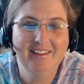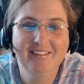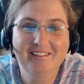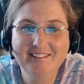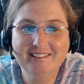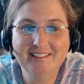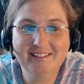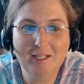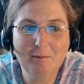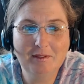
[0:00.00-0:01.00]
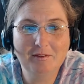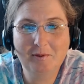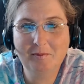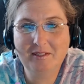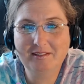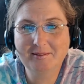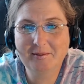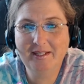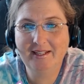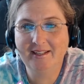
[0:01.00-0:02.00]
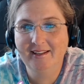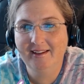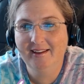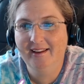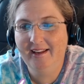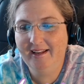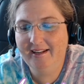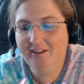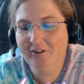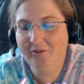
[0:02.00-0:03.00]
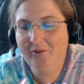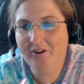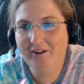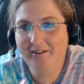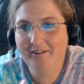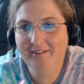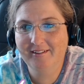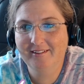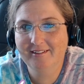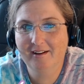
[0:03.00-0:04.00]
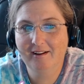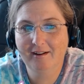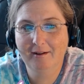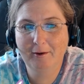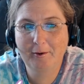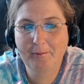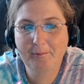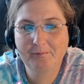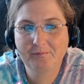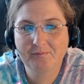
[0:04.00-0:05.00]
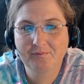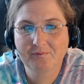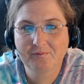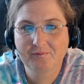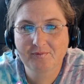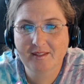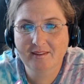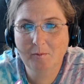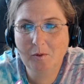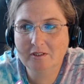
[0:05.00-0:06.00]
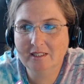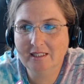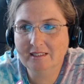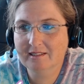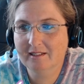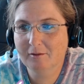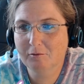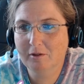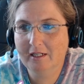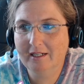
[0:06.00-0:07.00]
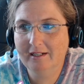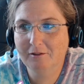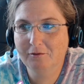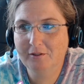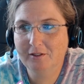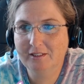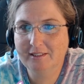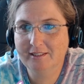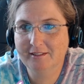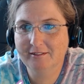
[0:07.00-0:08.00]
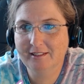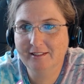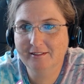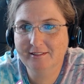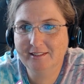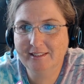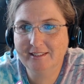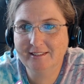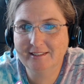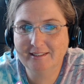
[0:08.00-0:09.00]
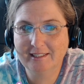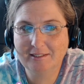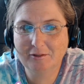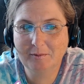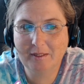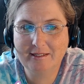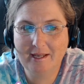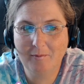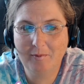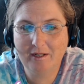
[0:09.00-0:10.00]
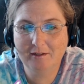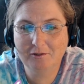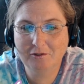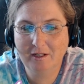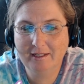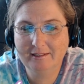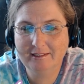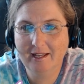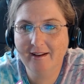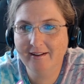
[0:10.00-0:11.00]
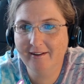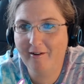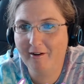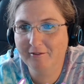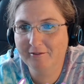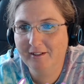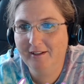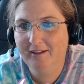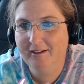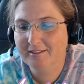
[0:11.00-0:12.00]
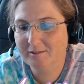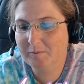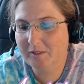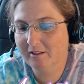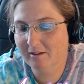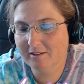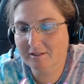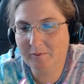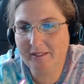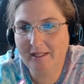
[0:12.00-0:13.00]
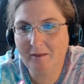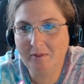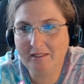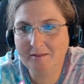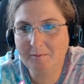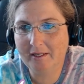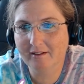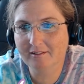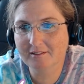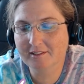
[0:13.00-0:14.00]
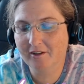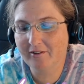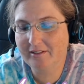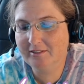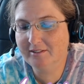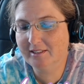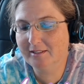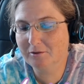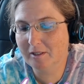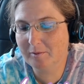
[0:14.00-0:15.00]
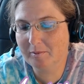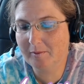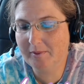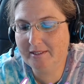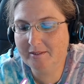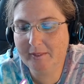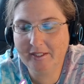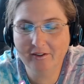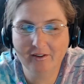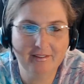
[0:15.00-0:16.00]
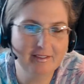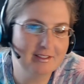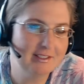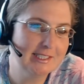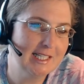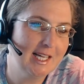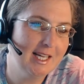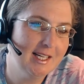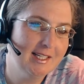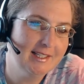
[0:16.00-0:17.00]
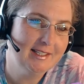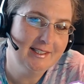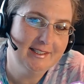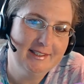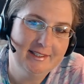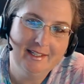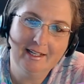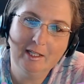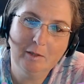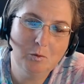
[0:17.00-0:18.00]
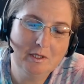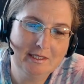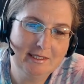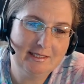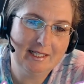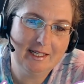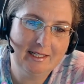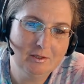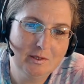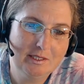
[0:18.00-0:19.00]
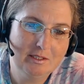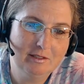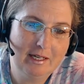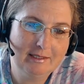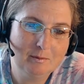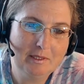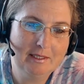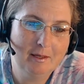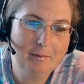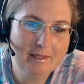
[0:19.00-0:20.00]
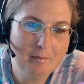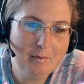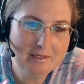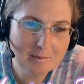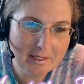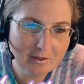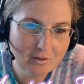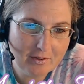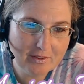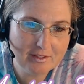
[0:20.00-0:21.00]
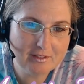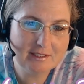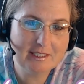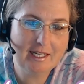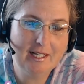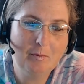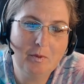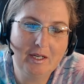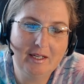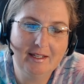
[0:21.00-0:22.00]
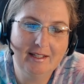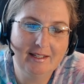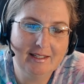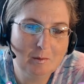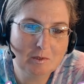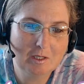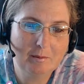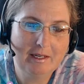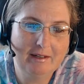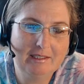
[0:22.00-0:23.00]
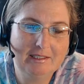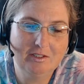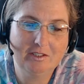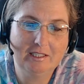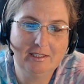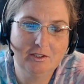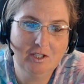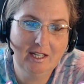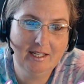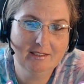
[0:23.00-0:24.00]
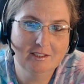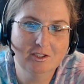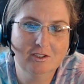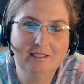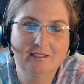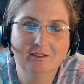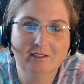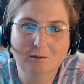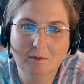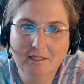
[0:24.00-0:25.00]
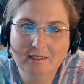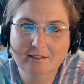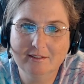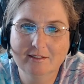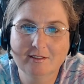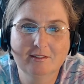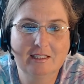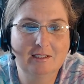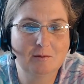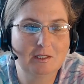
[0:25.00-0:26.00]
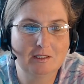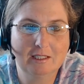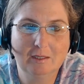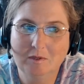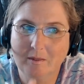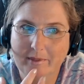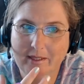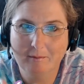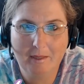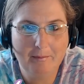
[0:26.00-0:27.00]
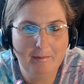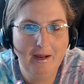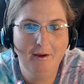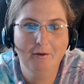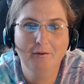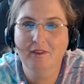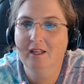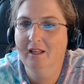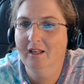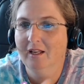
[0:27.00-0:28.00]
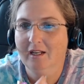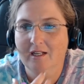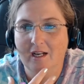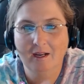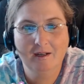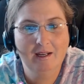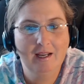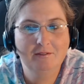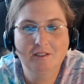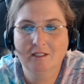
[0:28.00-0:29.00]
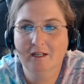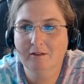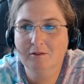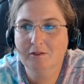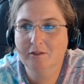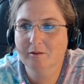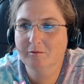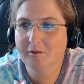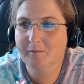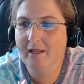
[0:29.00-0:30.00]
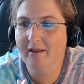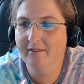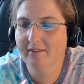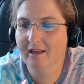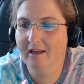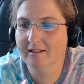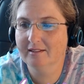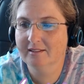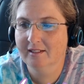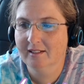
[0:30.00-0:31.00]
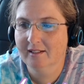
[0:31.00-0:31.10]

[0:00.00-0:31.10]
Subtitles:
You can see it coming 3 miles away. And you are the person that's kind of running interference here. Like you see this disaster about to happen and you're trying to head it off, just being called to be that peacemaker. So I do see you trying to play peacemaker on Thursday. I keep wanting to say I do see you guys becoming the peacemaker on Thursday, but it keeps coming out. I see you guys trying to. I see you guys wanting to. That's what just keeps coming out of my mouth. I have to kind of assume from that